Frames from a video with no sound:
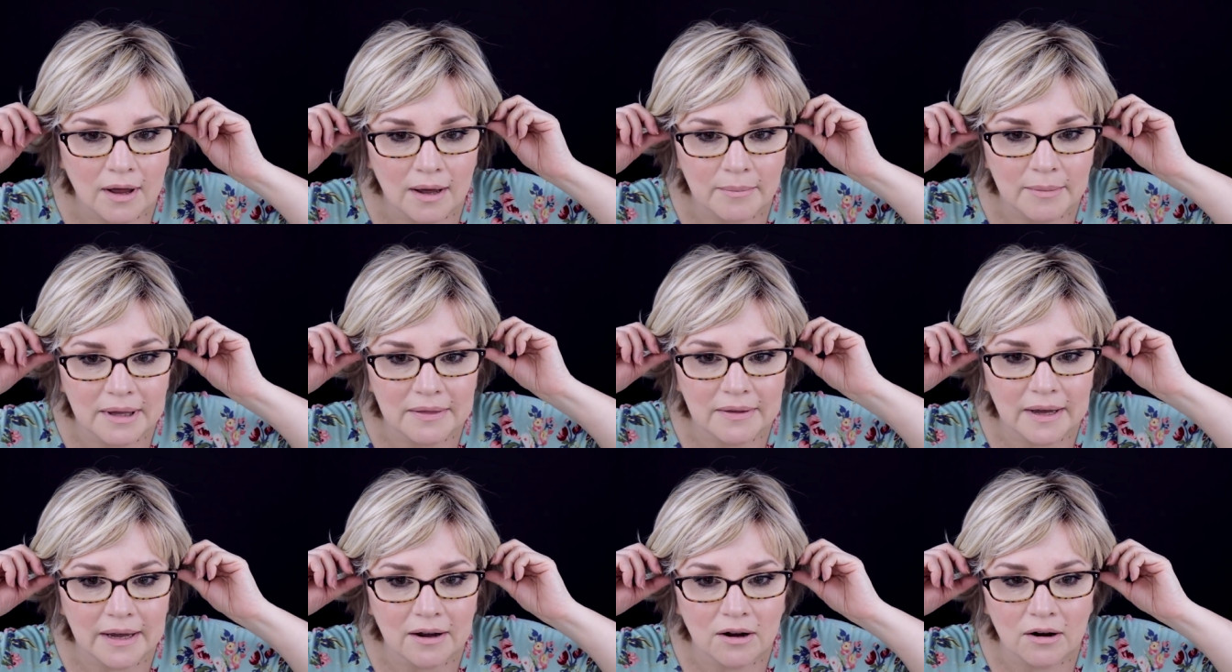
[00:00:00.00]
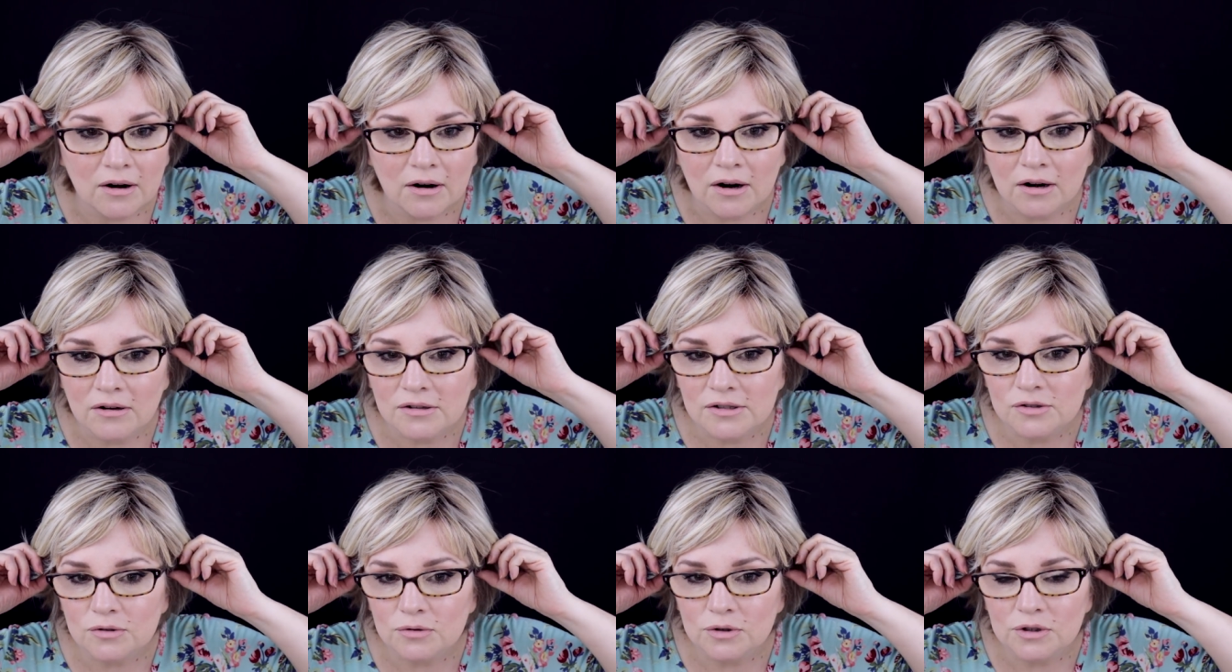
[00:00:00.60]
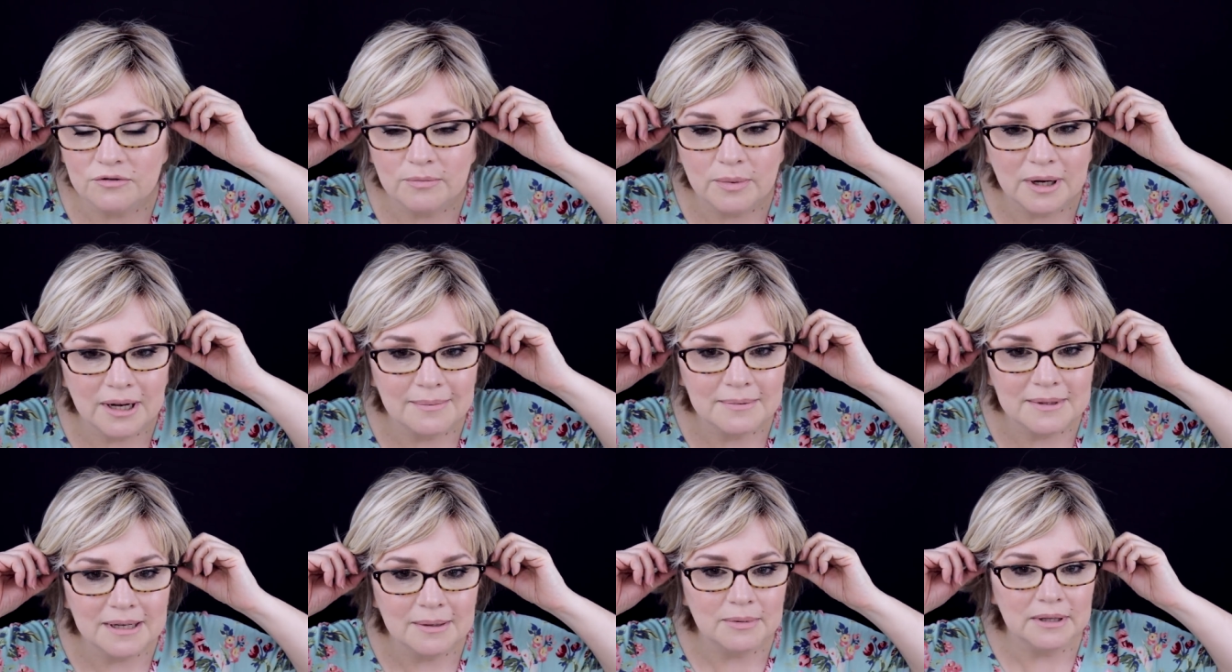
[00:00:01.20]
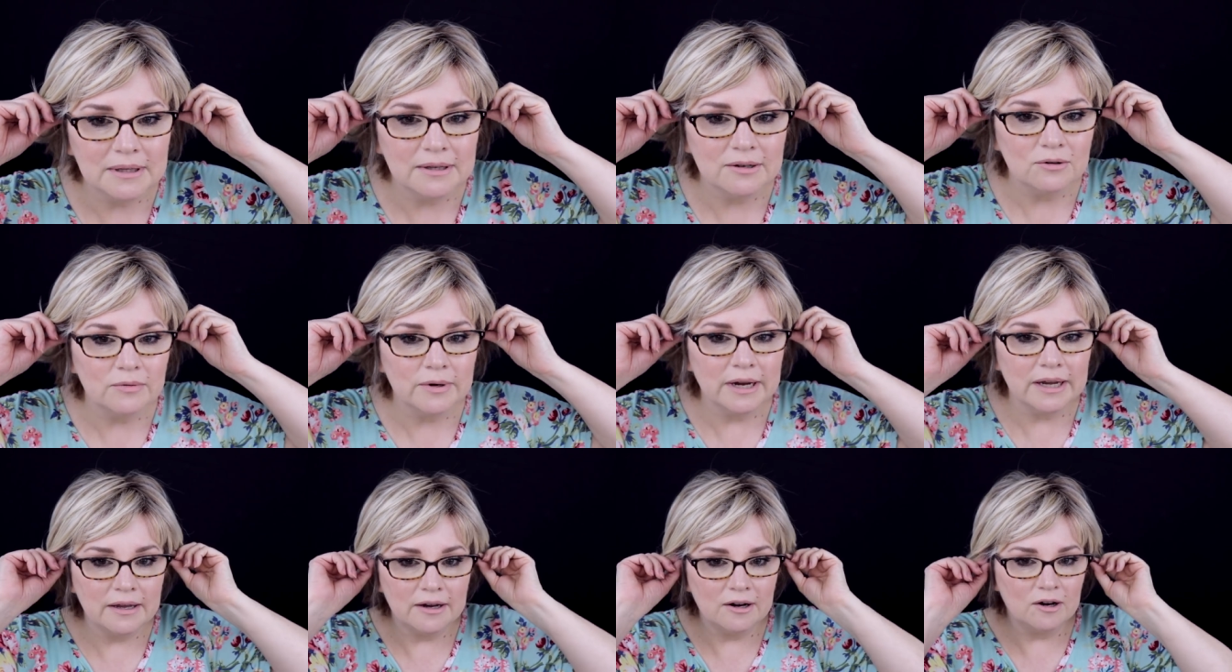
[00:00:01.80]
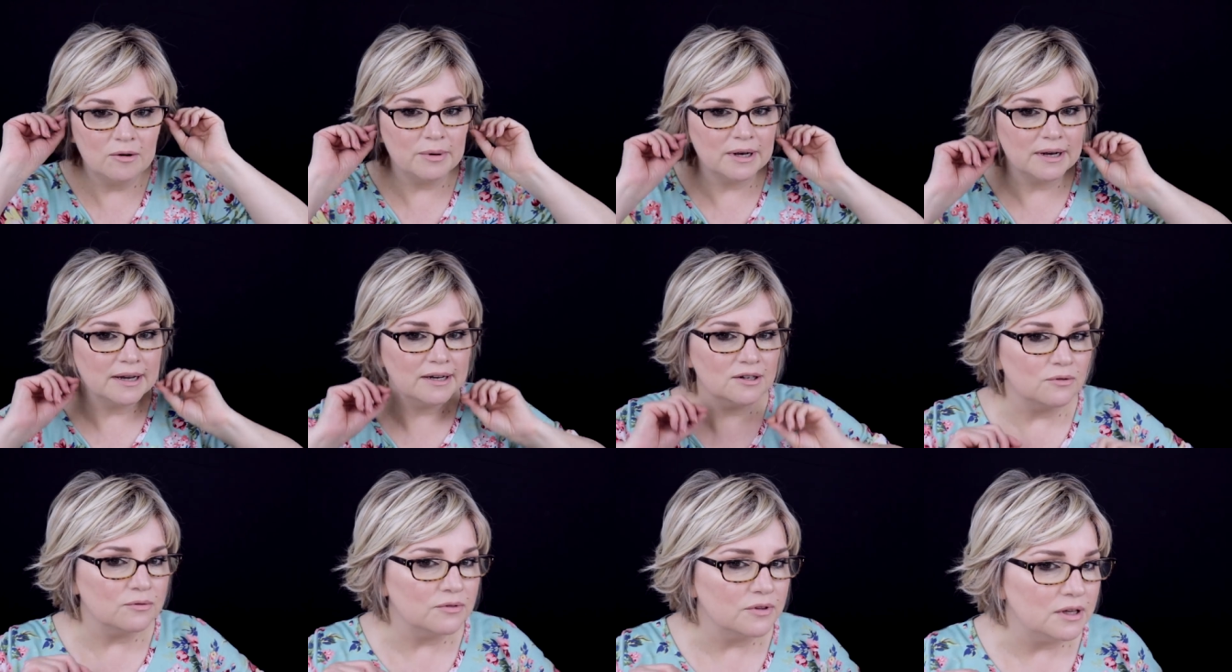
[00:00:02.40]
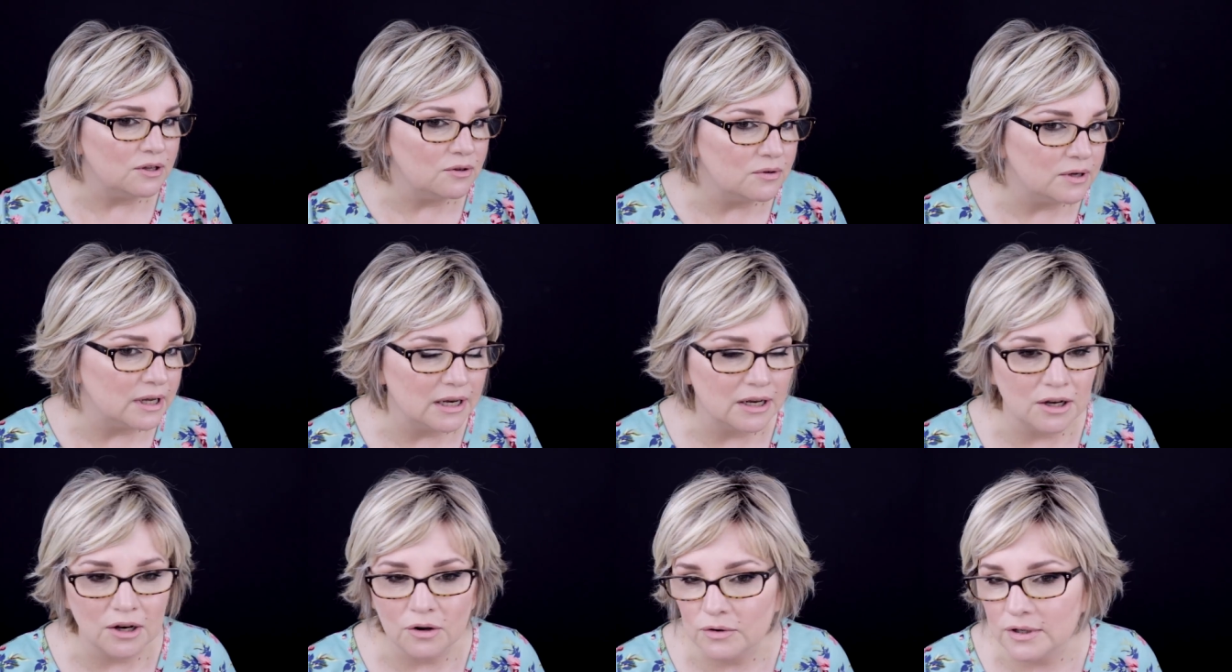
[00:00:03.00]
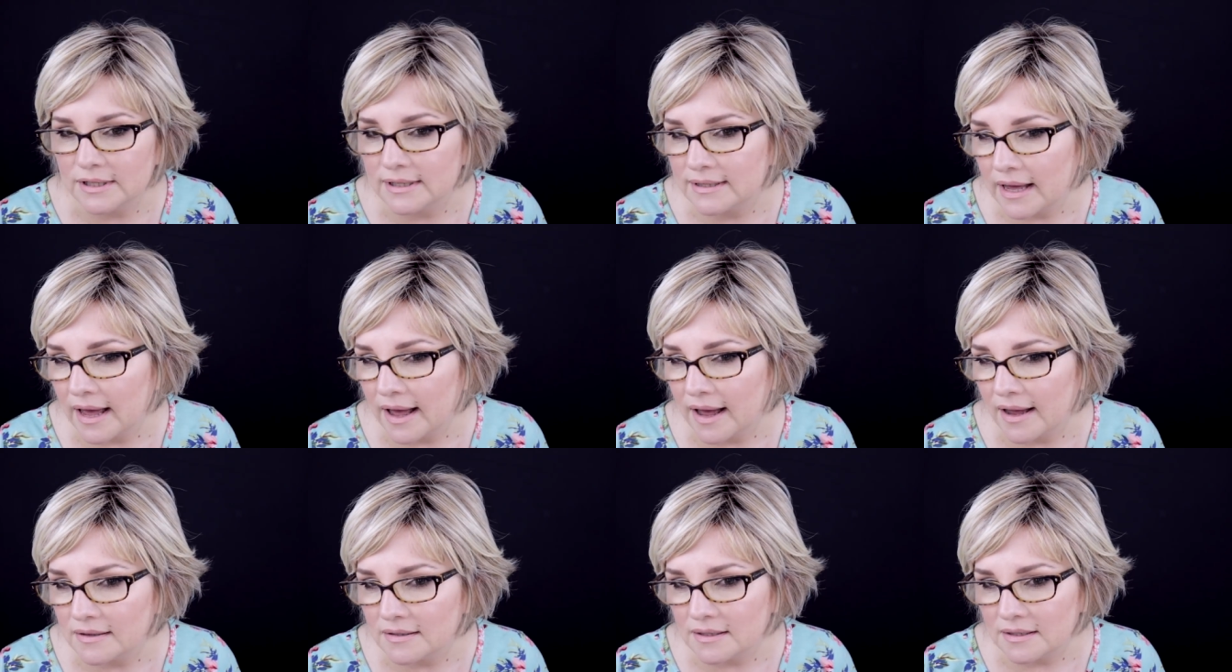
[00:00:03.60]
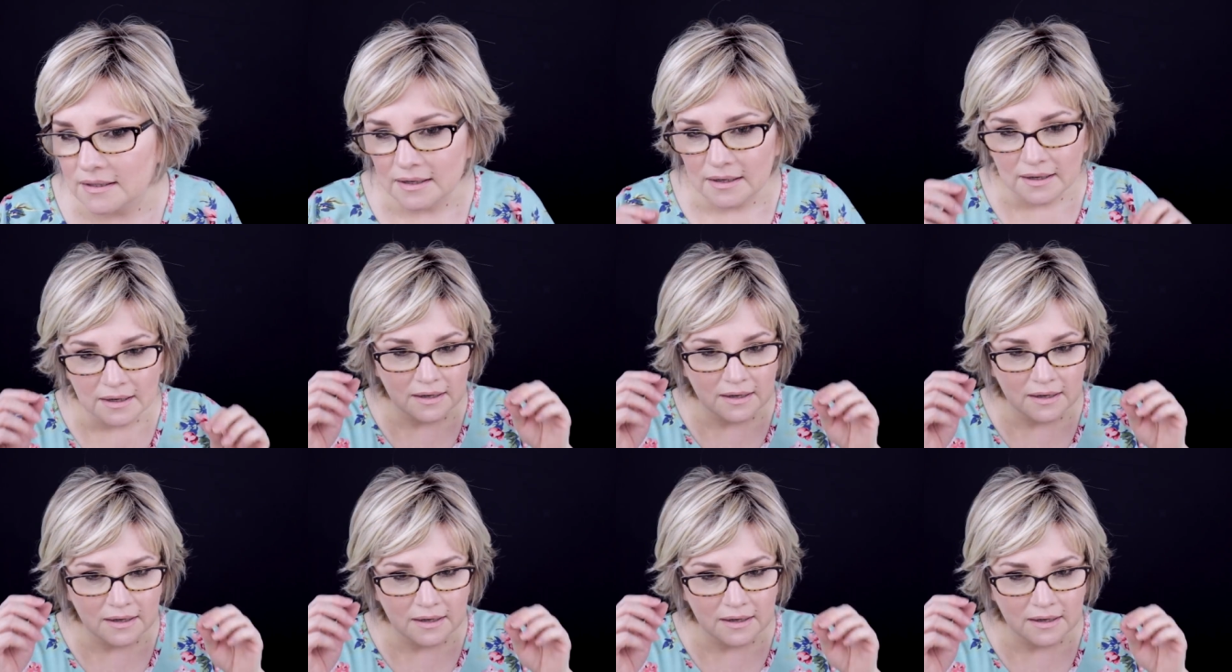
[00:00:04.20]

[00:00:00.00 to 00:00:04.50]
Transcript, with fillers: I mean, they are sort of popped up a little right here, but I don't think you can notice that.